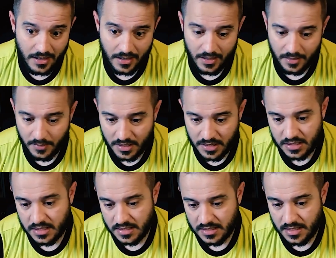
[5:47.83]
and
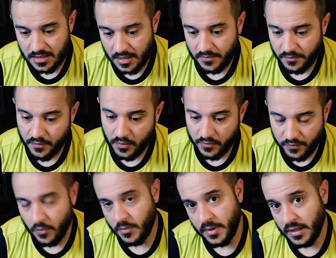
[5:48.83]
Mancini said that for
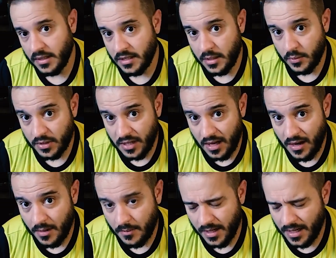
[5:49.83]
4 million he would come,